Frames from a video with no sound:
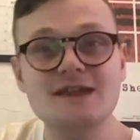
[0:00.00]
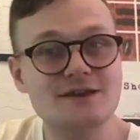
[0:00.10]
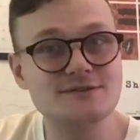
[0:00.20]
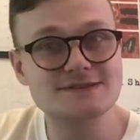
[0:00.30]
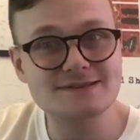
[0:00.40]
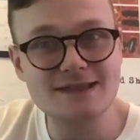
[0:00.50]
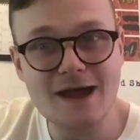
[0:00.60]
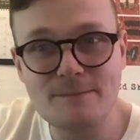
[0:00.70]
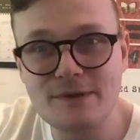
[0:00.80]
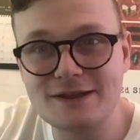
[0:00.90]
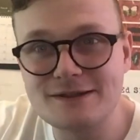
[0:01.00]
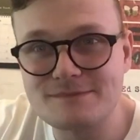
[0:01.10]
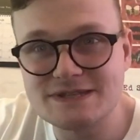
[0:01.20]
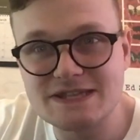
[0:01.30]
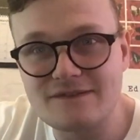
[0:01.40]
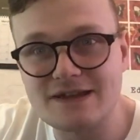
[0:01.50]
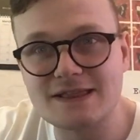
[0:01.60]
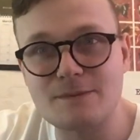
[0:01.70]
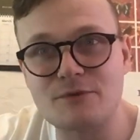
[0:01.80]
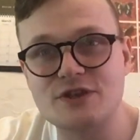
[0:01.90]
it could still happen in No.7
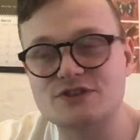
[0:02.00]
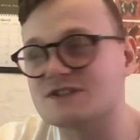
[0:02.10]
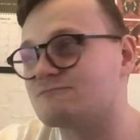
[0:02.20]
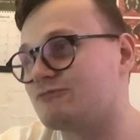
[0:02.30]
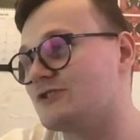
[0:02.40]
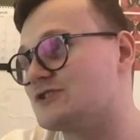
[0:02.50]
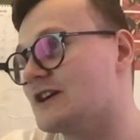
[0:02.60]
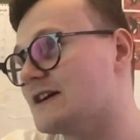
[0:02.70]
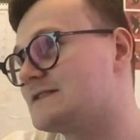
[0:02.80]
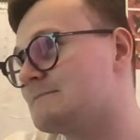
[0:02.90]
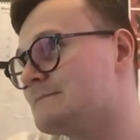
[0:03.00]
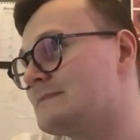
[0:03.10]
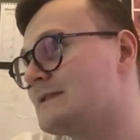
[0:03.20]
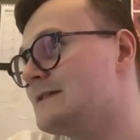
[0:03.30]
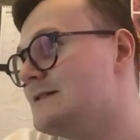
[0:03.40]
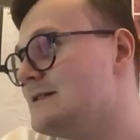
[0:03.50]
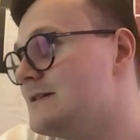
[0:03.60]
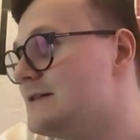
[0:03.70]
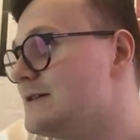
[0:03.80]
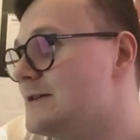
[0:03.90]
Collaborations Projects.
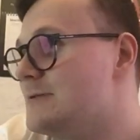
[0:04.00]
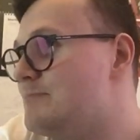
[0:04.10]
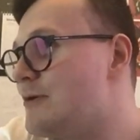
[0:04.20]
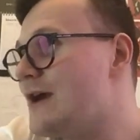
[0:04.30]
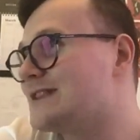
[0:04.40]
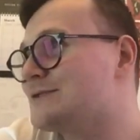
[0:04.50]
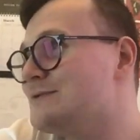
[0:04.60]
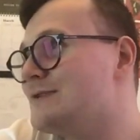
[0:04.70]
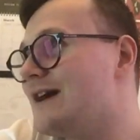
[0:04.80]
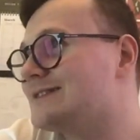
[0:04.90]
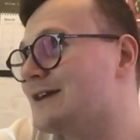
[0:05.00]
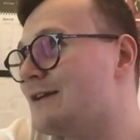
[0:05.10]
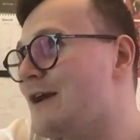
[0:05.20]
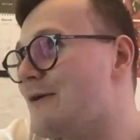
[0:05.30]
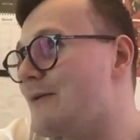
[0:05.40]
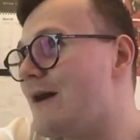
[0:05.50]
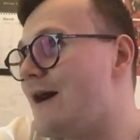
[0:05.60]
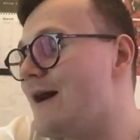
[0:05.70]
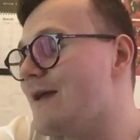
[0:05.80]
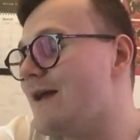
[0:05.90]
But I don't know.
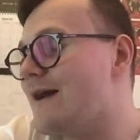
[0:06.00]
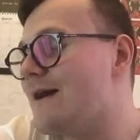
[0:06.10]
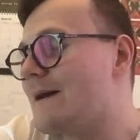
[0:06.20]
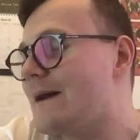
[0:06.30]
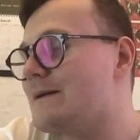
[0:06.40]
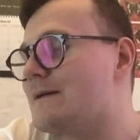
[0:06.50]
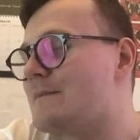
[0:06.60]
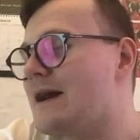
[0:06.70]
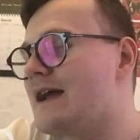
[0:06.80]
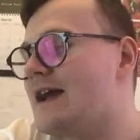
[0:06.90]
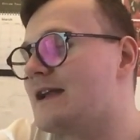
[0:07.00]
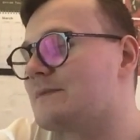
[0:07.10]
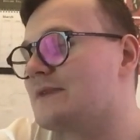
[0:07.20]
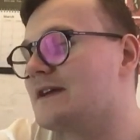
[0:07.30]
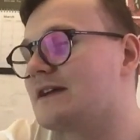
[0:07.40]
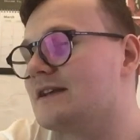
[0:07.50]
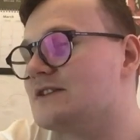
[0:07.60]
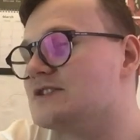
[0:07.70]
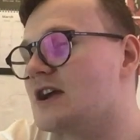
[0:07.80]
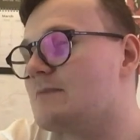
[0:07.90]
In my head, I'm thinking an
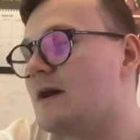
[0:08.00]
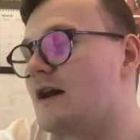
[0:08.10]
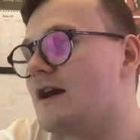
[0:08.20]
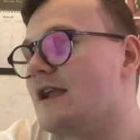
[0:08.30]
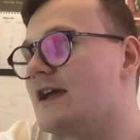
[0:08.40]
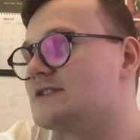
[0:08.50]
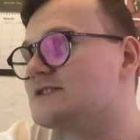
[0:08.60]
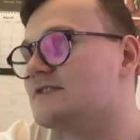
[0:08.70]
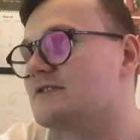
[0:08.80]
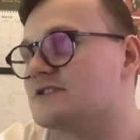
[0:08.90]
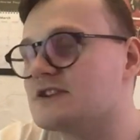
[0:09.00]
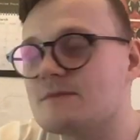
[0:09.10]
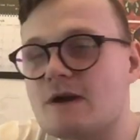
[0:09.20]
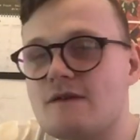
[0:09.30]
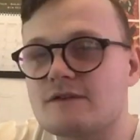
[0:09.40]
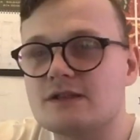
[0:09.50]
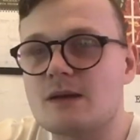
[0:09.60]
Ed Sheeran and J Balvin